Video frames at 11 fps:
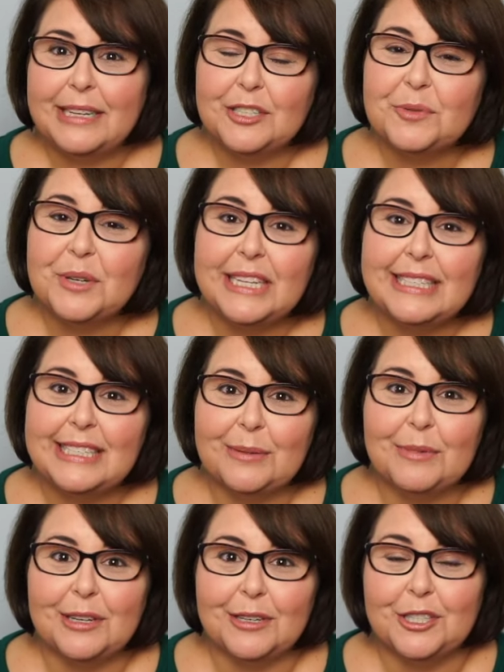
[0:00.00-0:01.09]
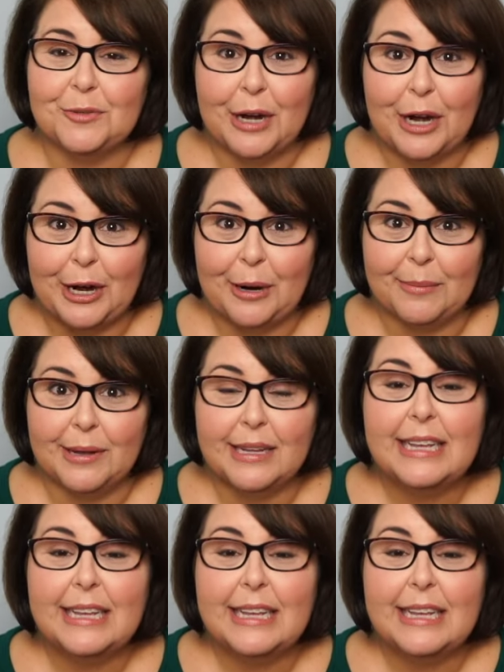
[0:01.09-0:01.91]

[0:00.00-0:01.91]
is really similar to a curb.